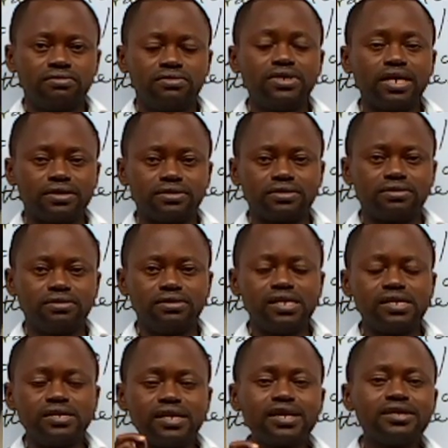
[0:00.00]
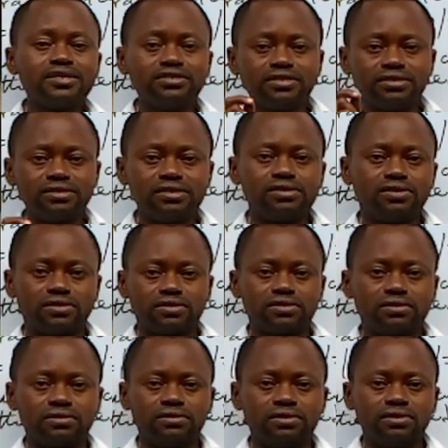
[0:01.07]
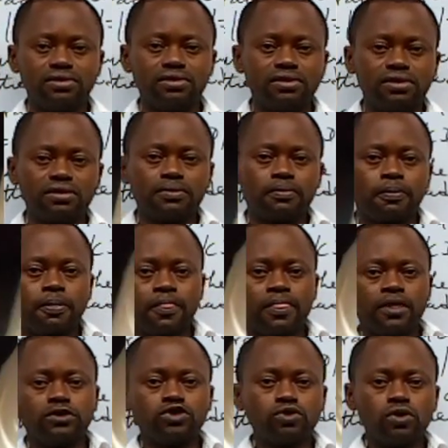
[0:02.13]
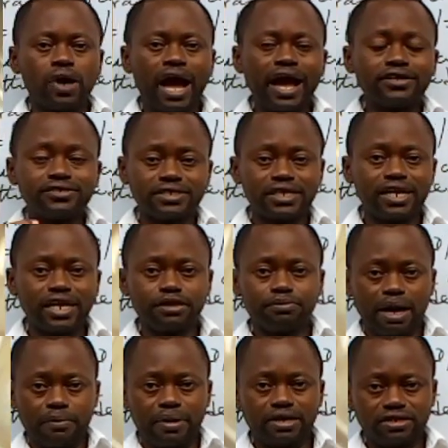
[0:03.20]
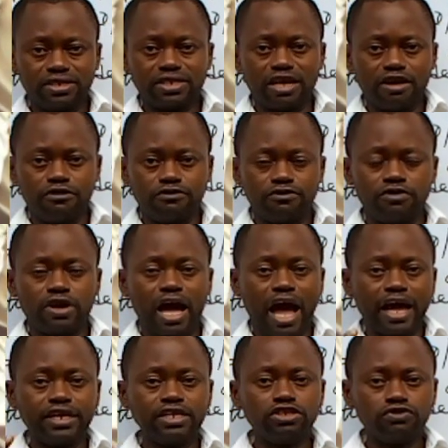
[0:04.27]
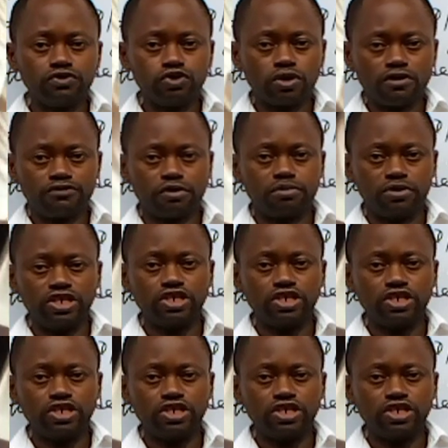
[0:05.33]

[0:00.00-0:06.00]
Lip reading: Yes, they take it serious. So I select by myself an individual from